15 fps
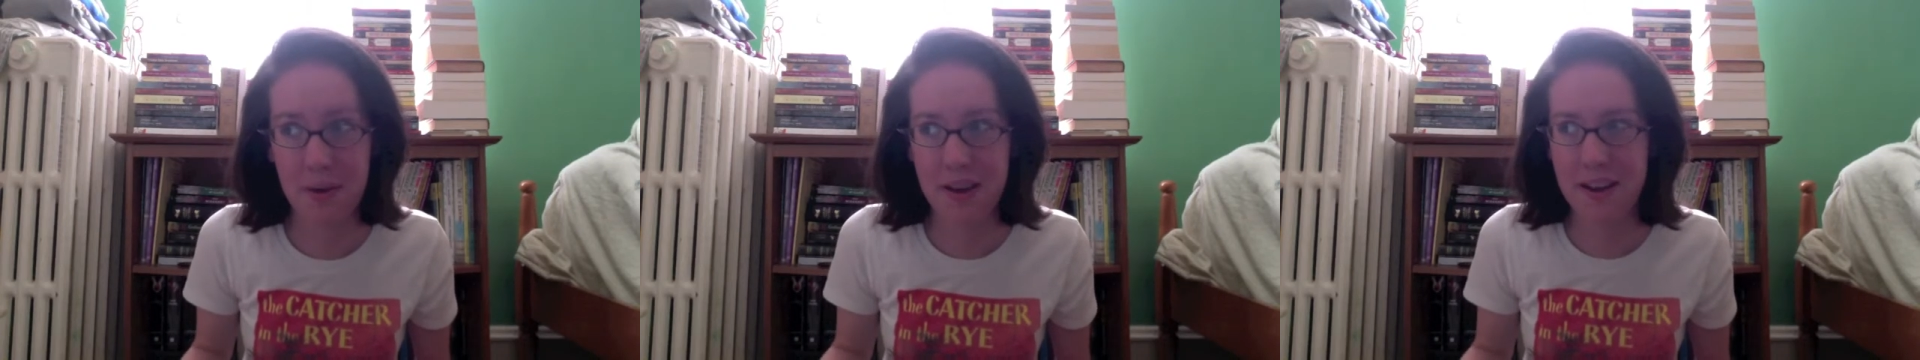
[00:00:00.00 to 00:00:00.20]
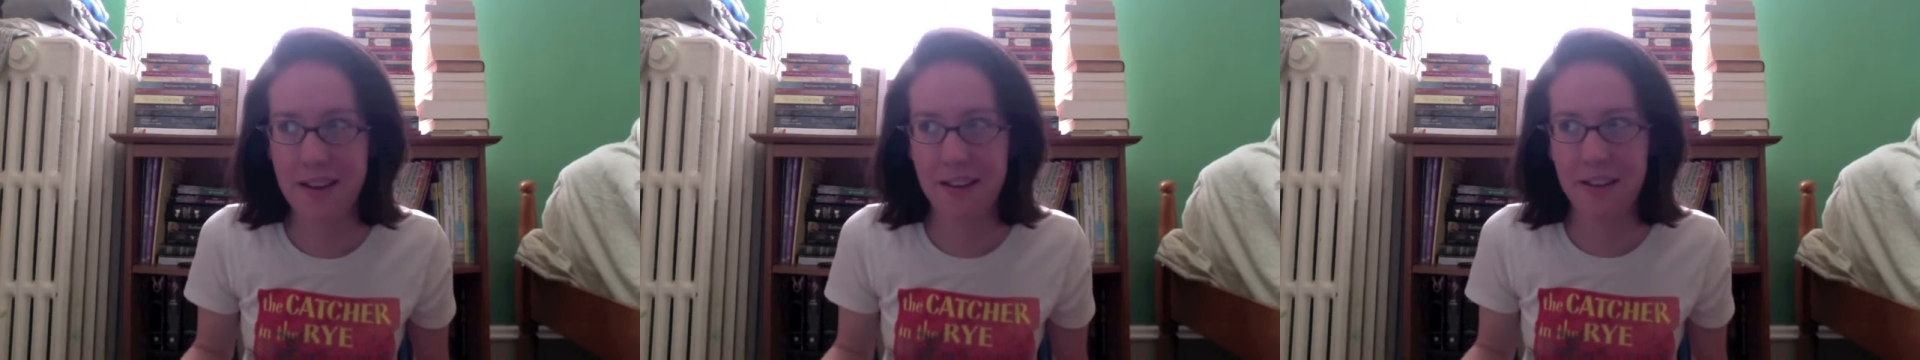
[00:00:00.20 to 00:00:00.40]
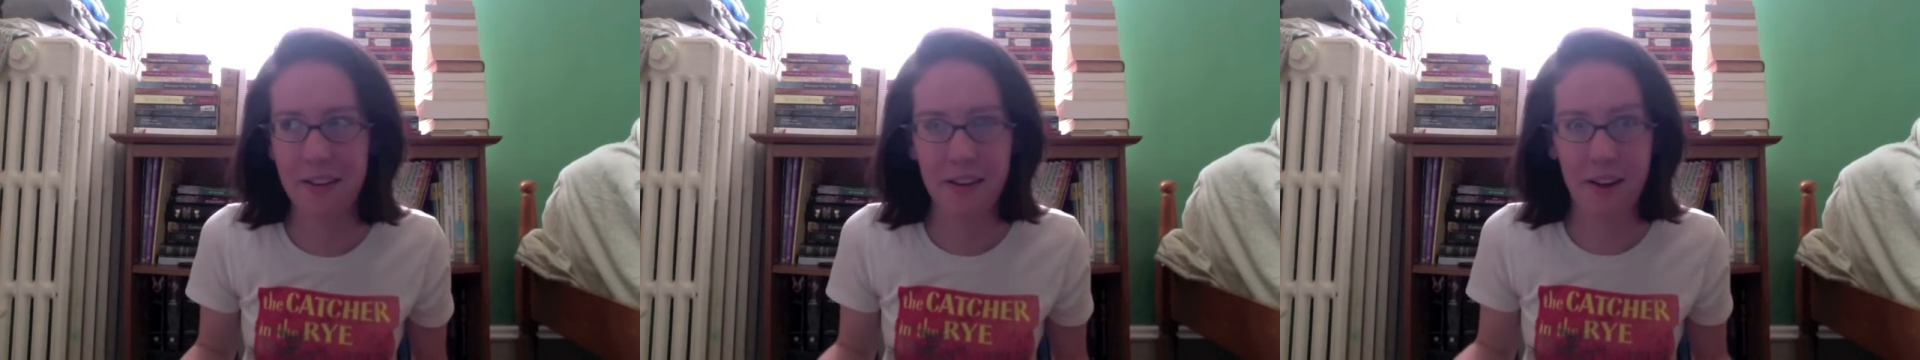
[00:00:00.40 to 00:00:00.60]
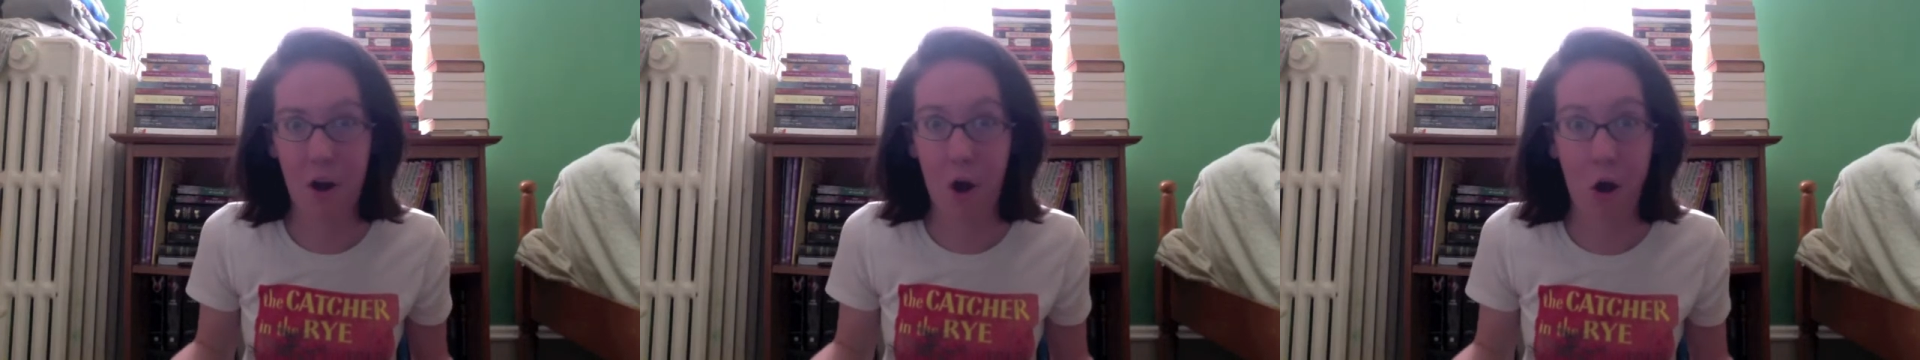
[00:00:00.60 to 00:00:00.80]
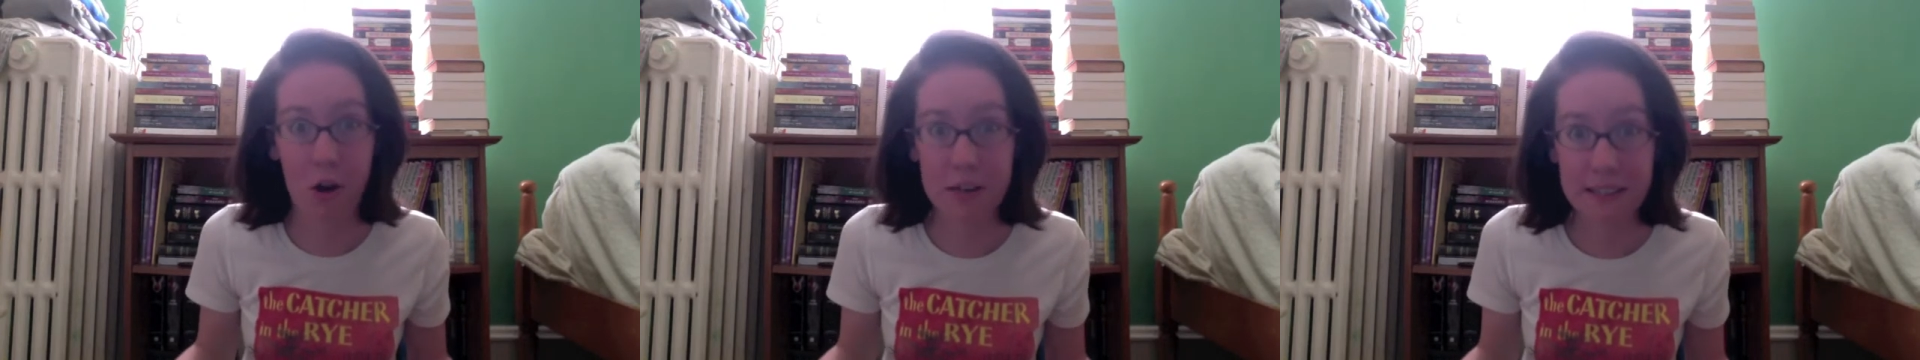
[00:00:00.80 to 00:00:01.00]
in like
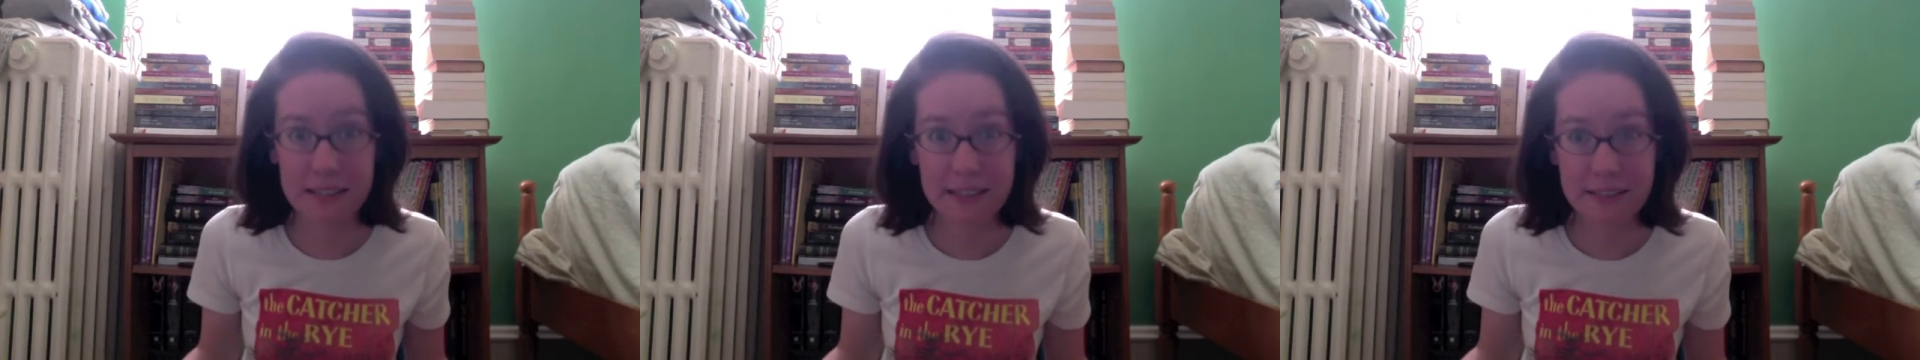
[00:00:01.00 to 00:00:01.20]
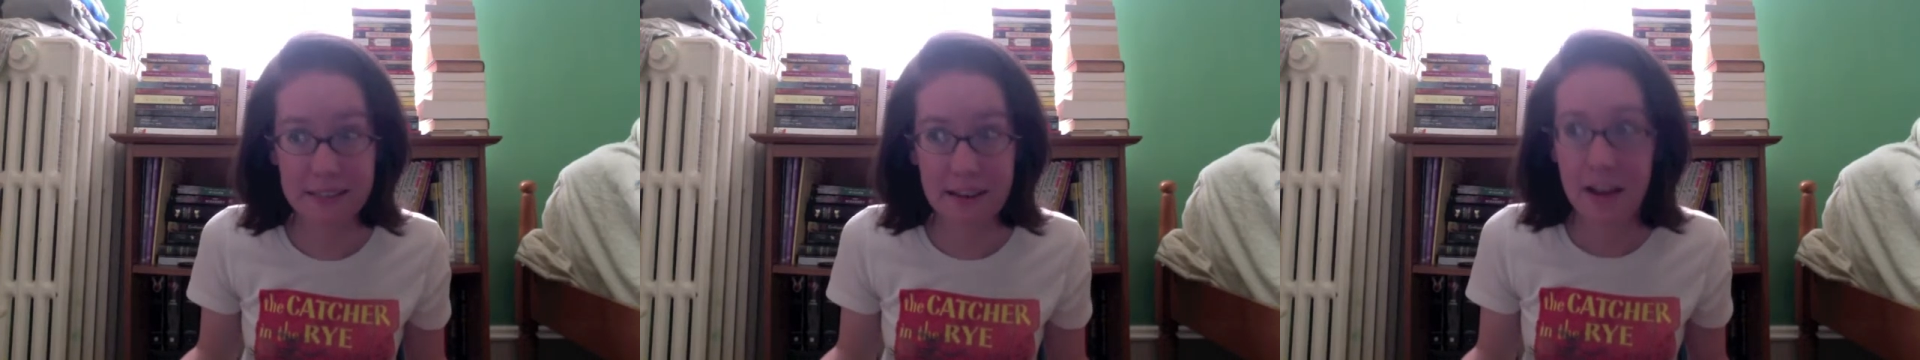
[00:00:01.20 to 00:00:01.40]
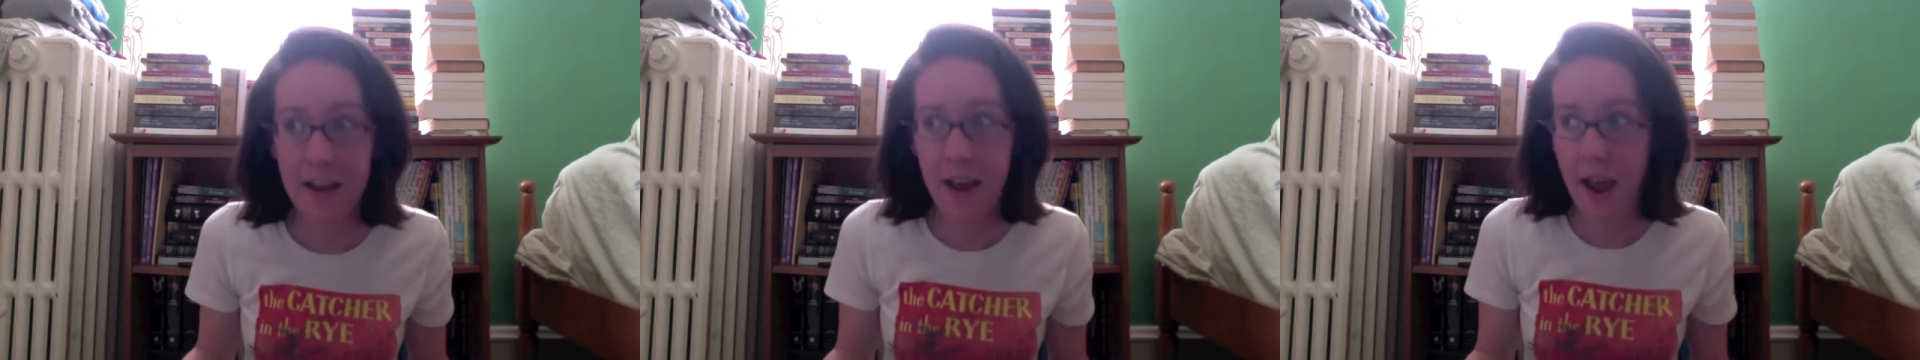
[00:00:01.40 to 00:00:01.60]
August,